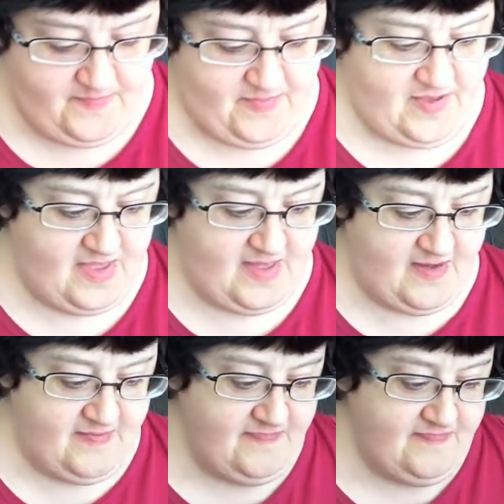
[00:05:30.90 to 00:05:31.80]
But
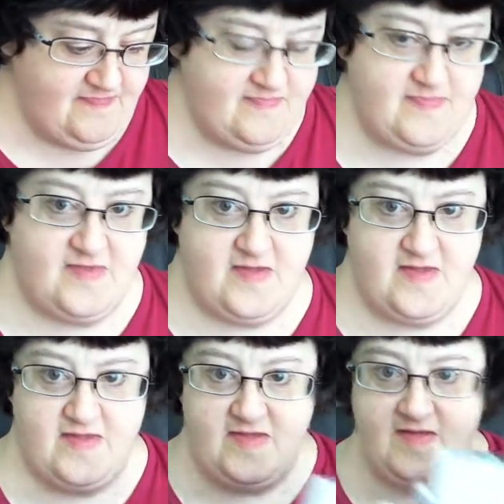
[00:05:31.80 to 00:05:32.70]
yeah, I'm
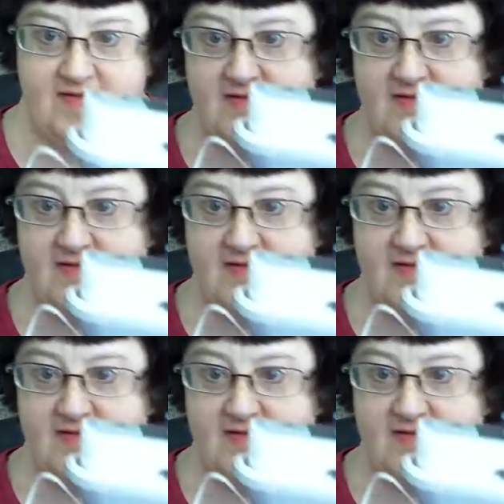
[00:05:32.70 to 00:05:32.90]
just